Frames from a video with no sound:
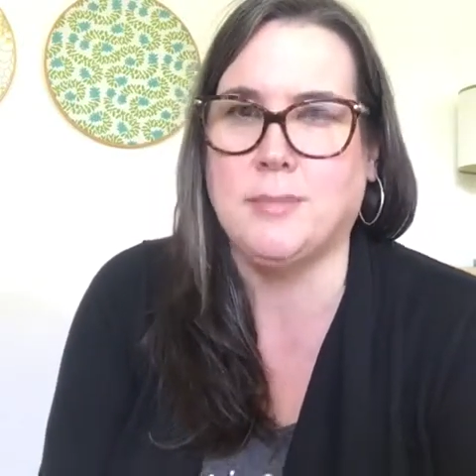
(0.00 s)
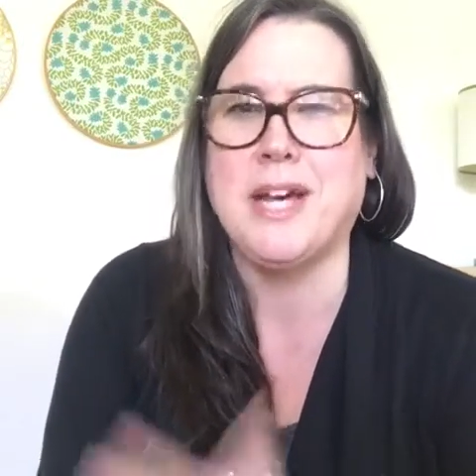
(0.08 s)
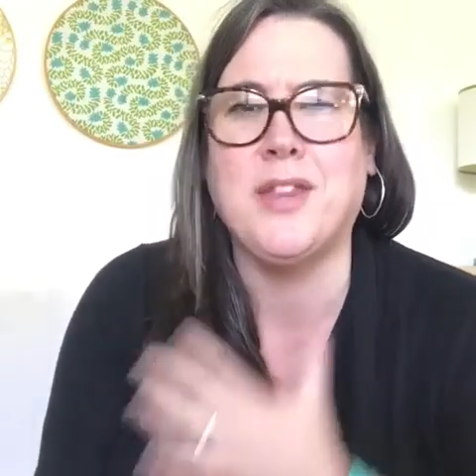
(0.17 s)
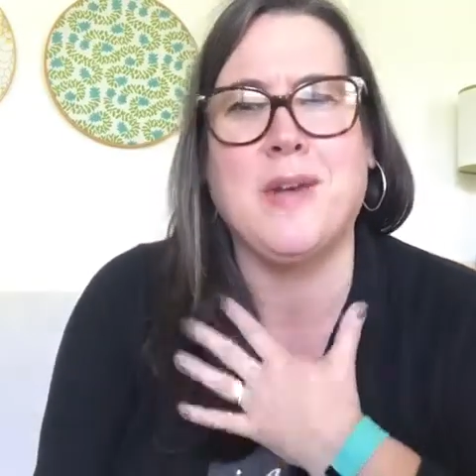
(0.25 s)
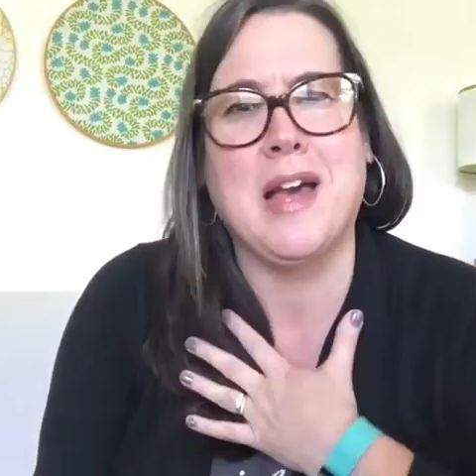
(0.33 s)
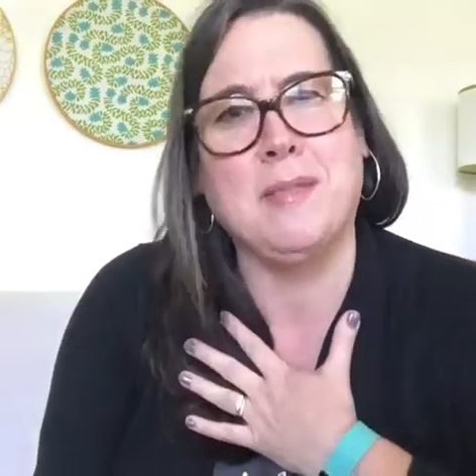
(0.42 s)

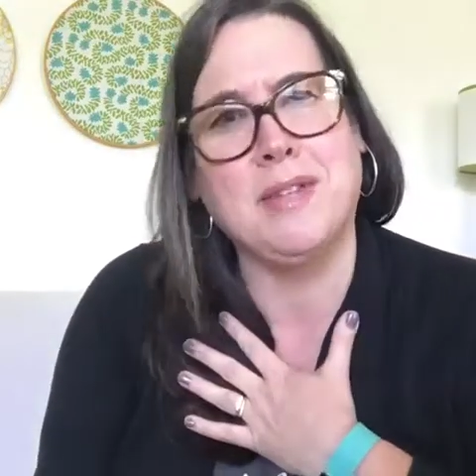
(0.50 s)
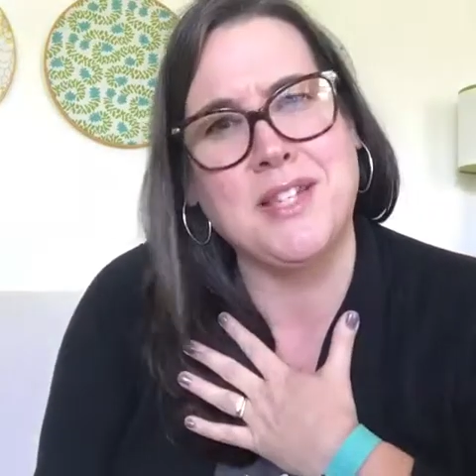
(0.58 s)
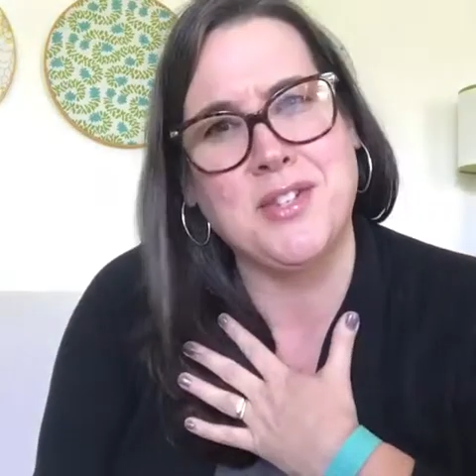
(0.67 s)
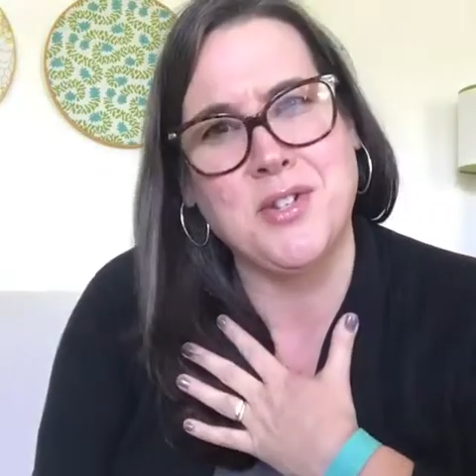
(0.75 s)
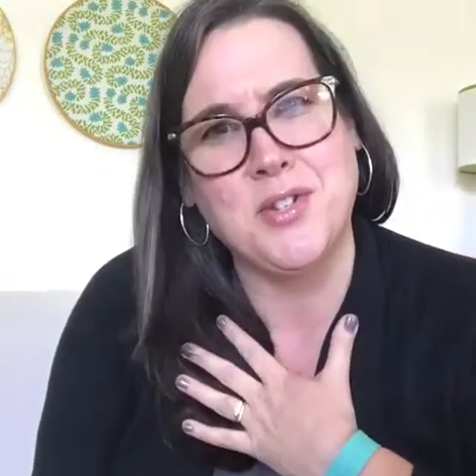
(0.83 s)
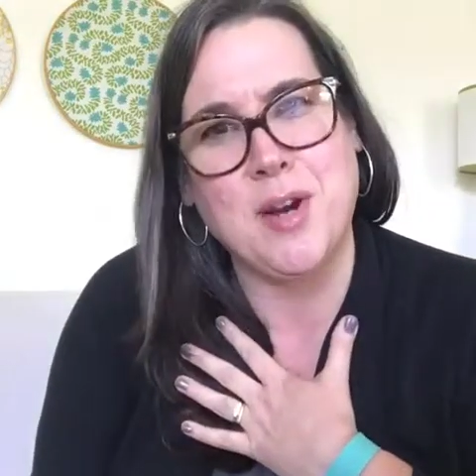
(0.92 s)
By the way, I'm
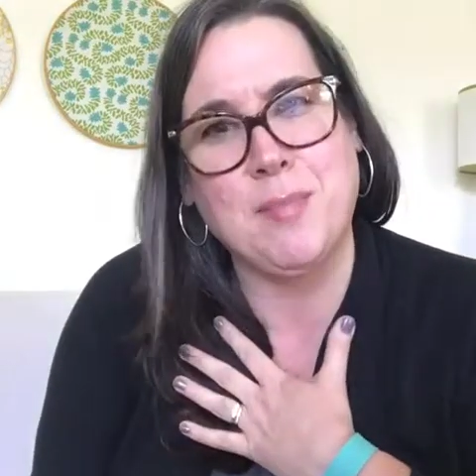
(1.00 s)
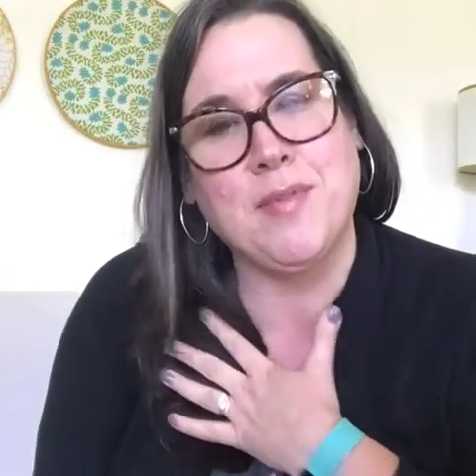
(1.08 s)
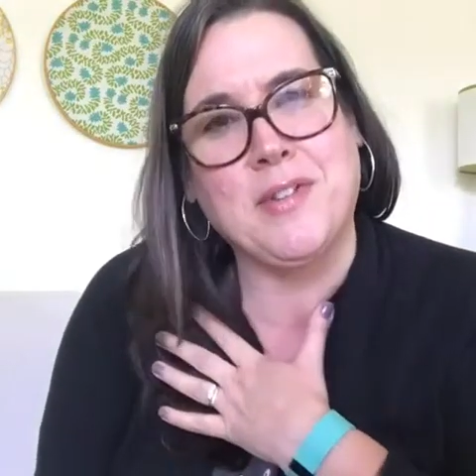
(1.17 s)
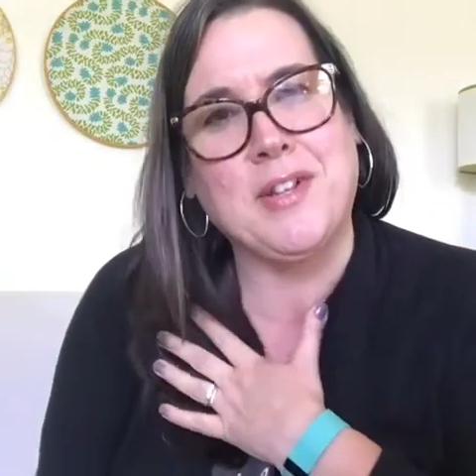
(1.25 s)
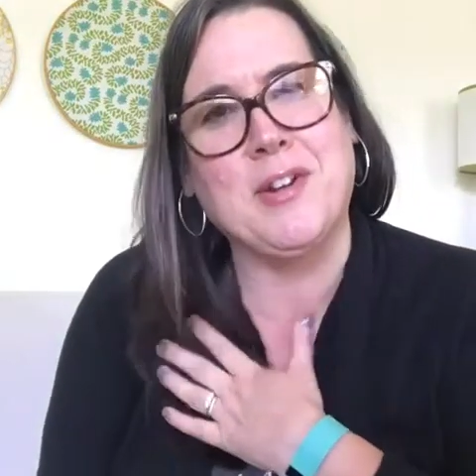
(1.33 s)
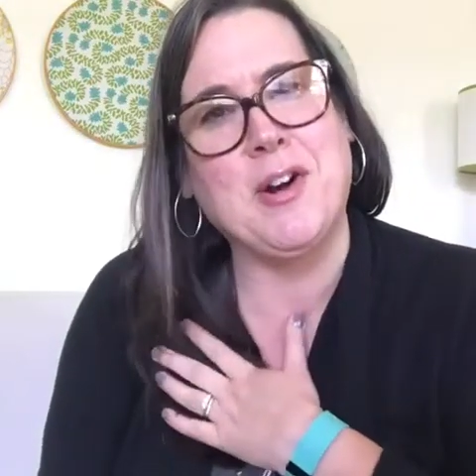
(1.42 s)
Lisa Sharp
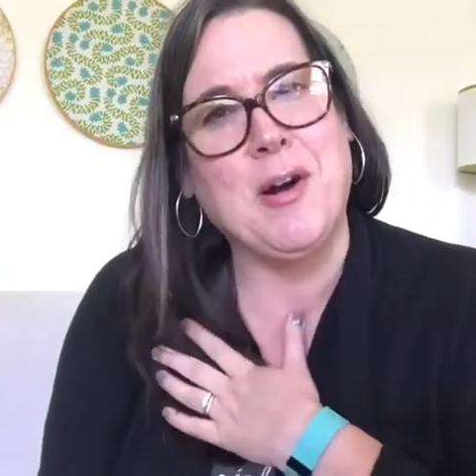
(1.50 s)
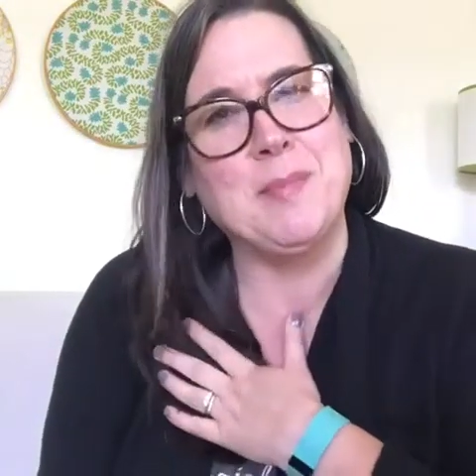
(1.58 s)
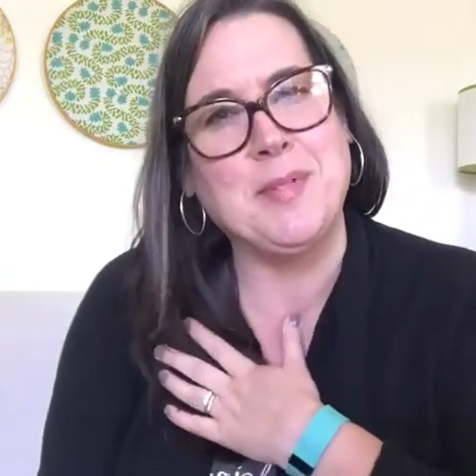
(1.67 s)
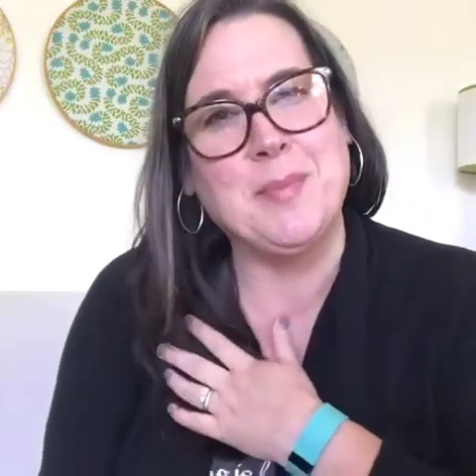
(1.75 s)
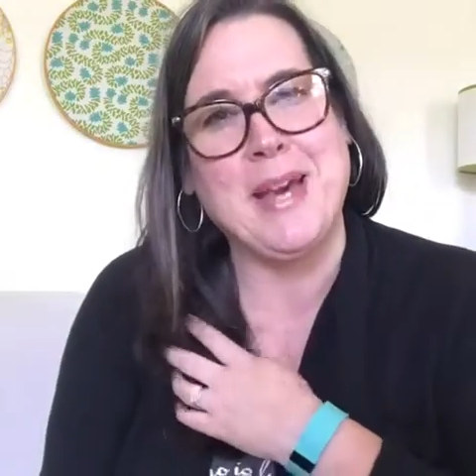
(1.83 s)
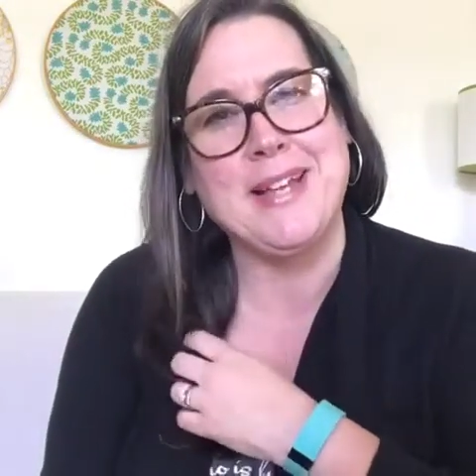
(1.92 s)
of
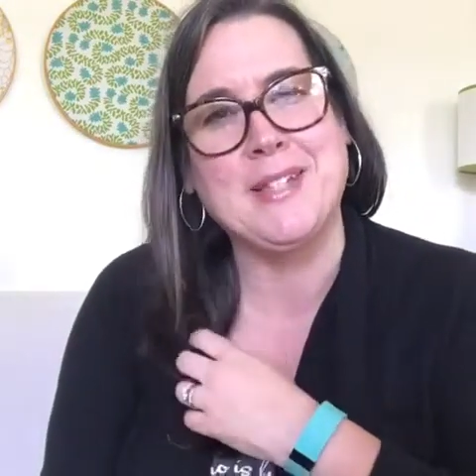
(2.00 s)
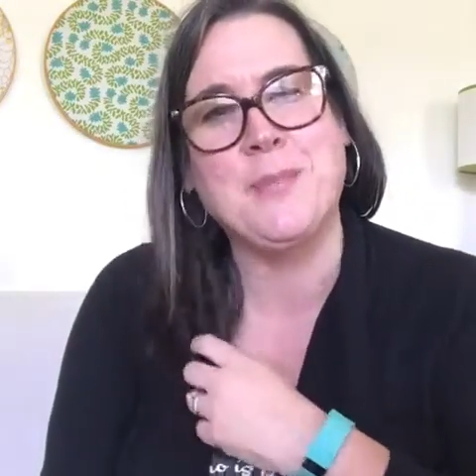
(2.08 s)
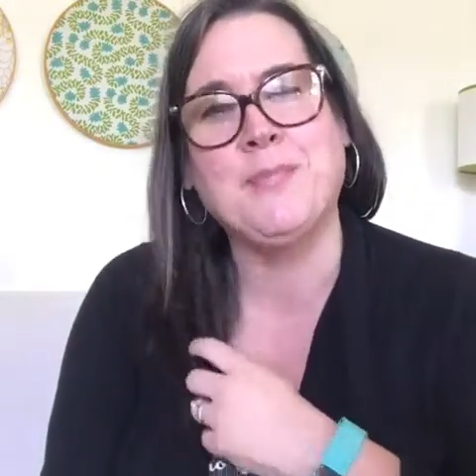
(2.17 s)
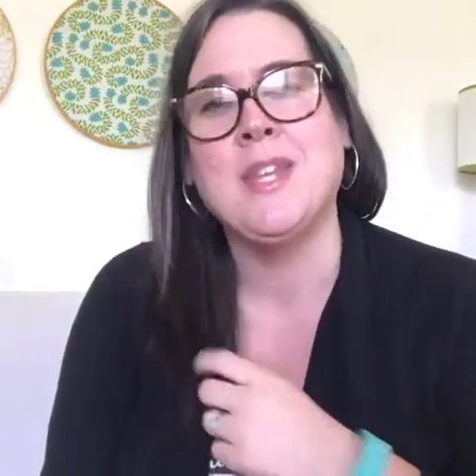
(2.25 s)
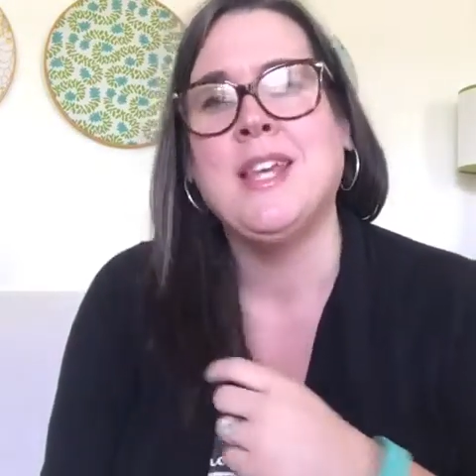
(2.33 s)
ClearCom Space.